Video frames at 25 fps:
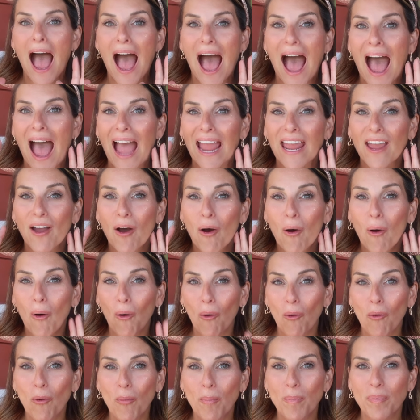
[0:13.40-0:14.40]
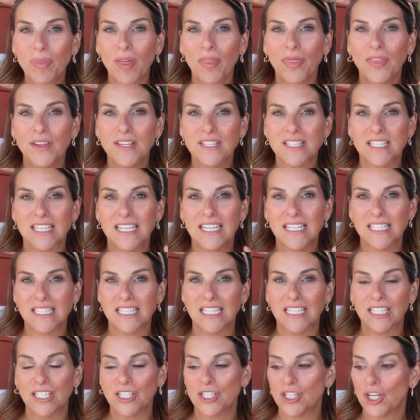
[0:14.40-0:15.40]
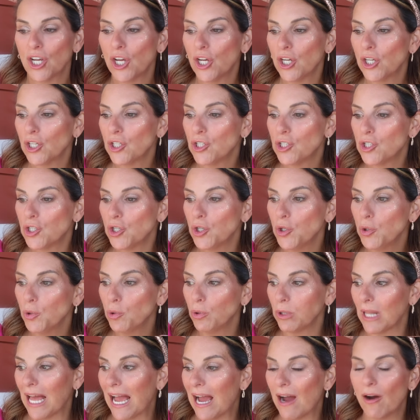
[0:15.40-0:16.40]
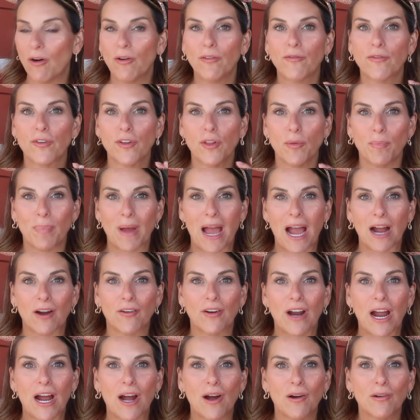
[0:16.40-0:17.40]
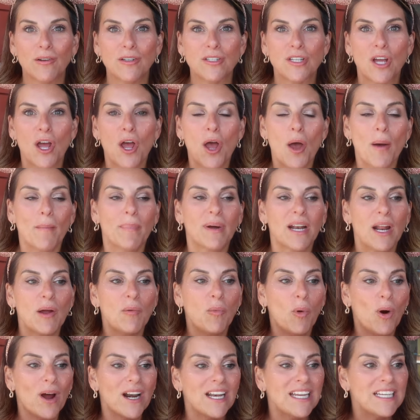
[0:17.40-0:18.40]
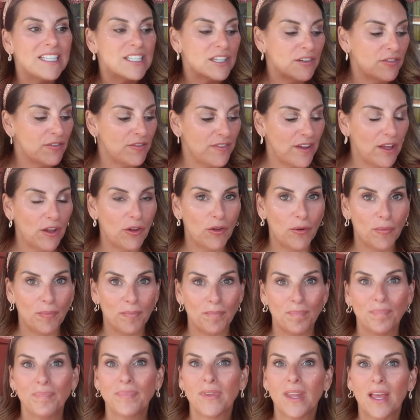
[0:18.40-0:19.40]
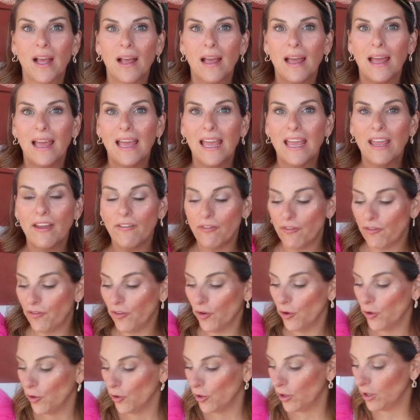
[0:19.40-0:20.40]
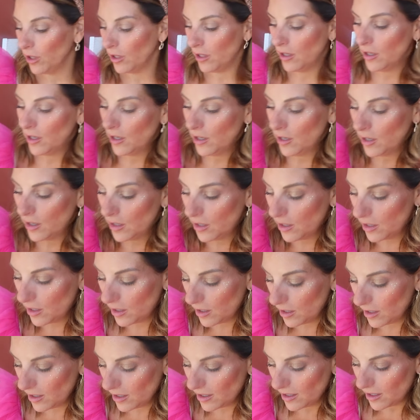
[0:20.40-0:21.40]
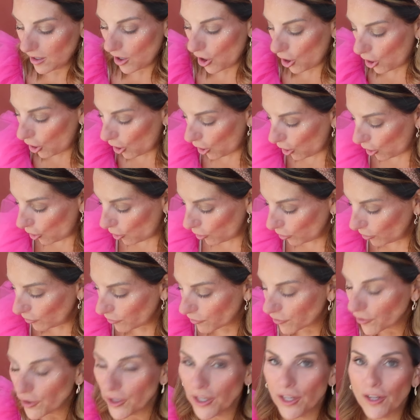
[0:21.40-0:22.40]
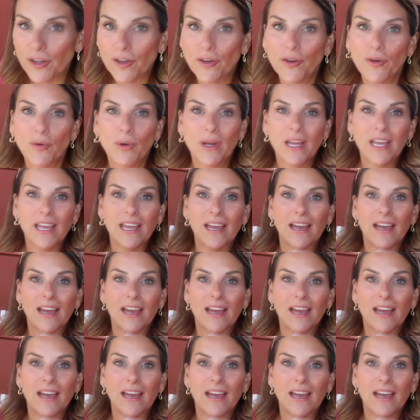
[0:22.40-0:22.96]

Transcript: I hope that this isn't too loud for the background, but I wanted to film a full haul for you